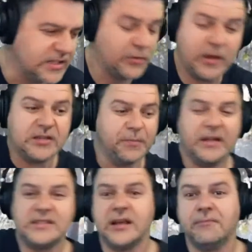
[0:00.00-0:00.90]
situation.
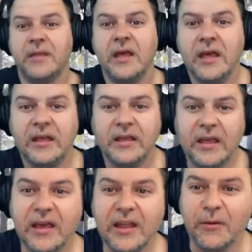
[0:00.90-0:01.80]
But
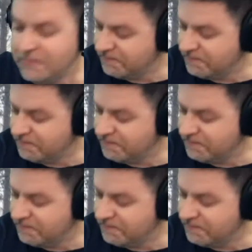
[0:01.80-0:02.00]
anyway,